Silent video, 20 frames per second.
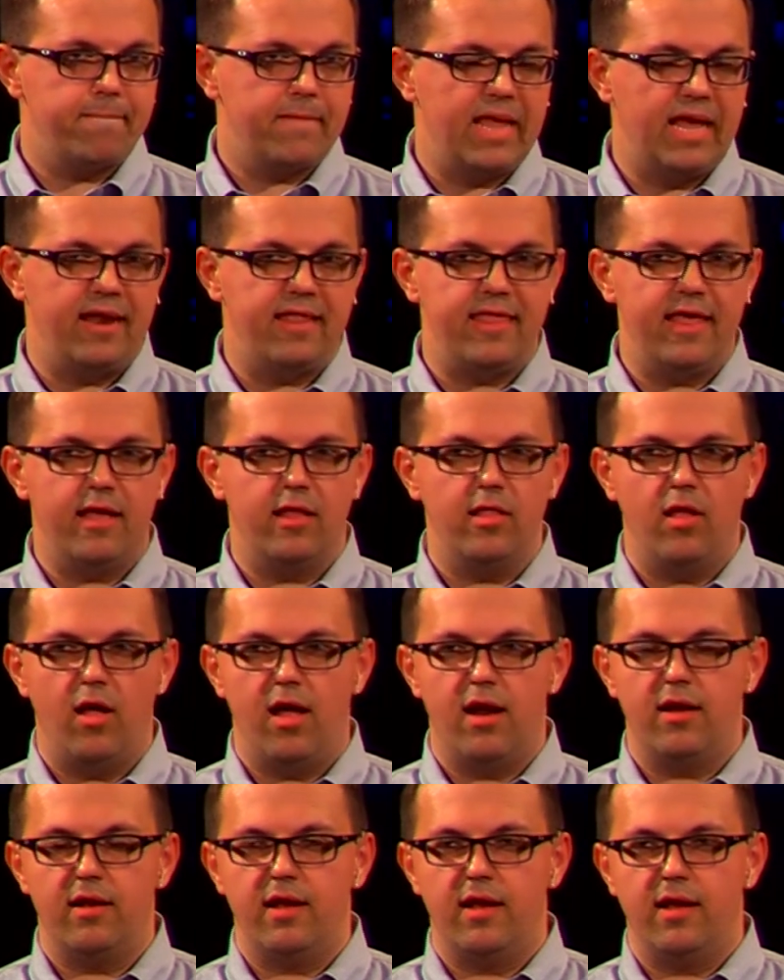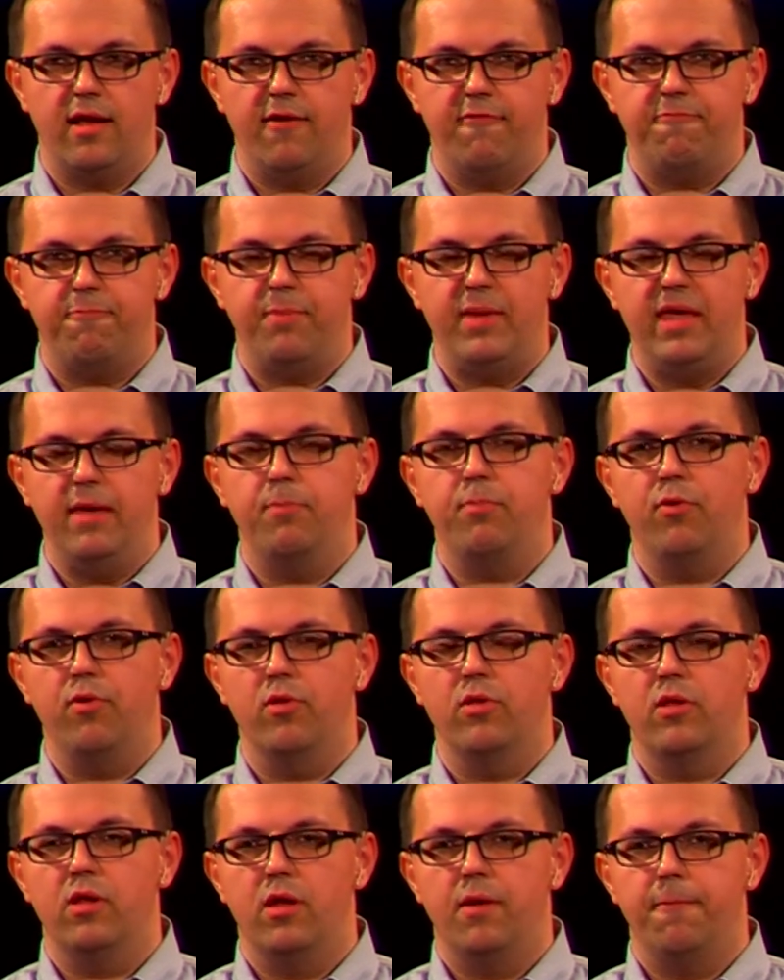And I think a lot of
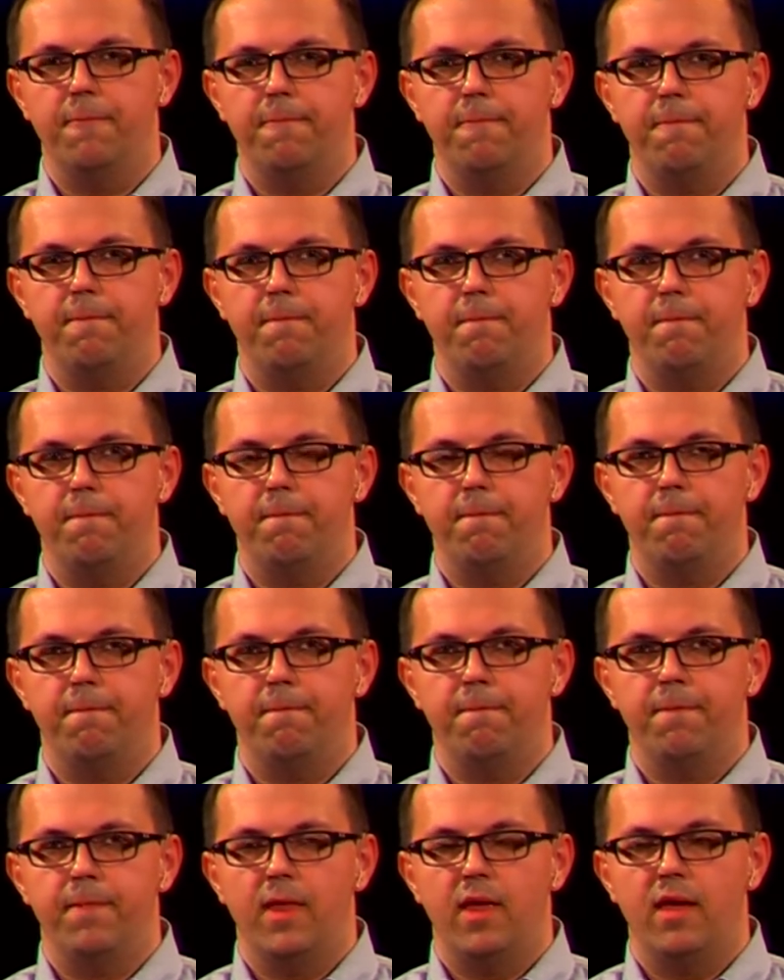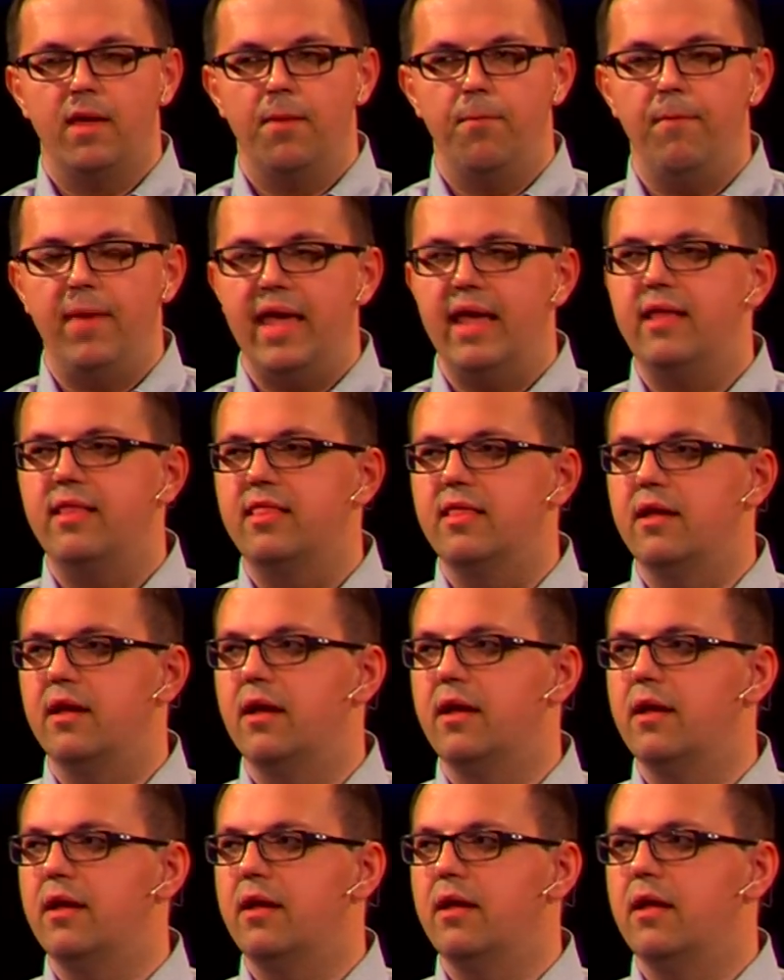people make
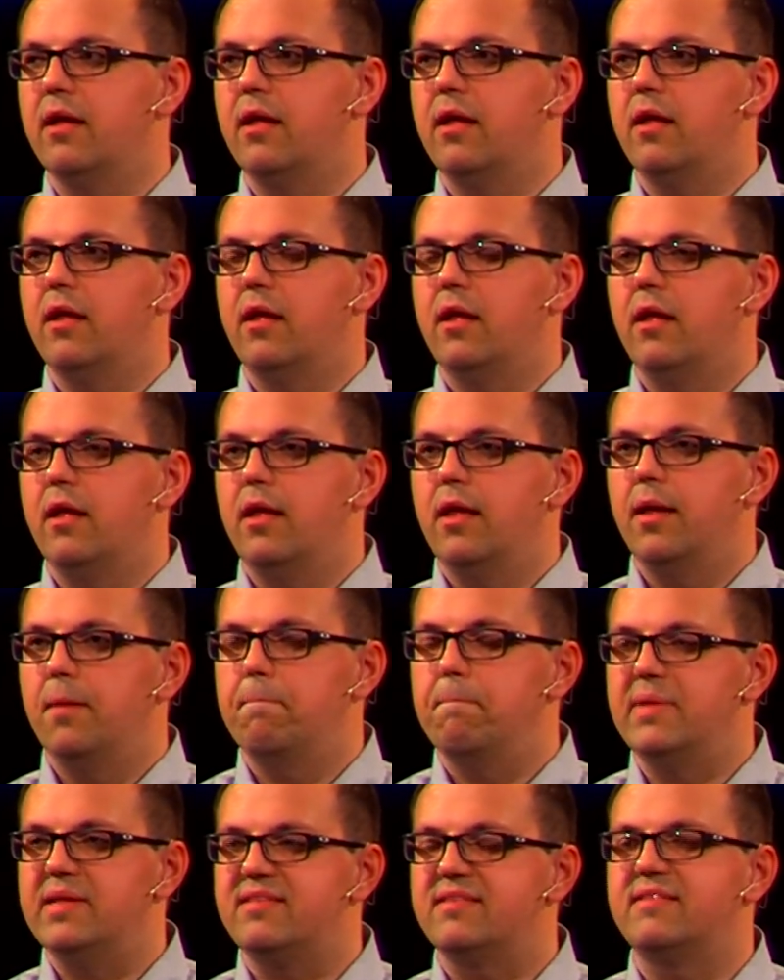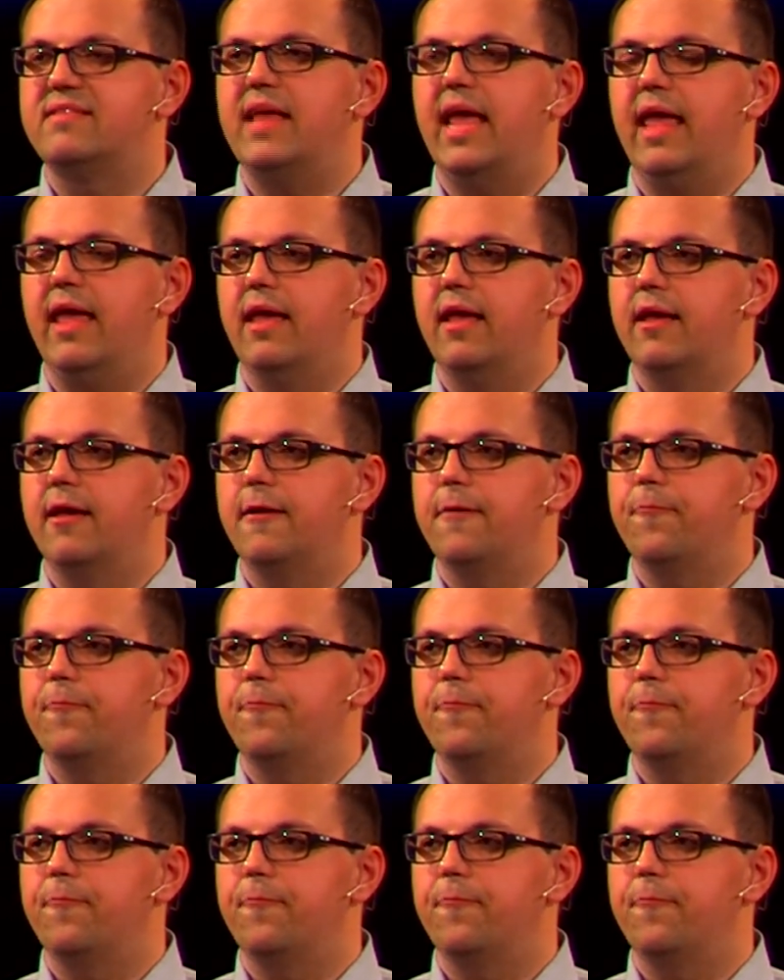the mistake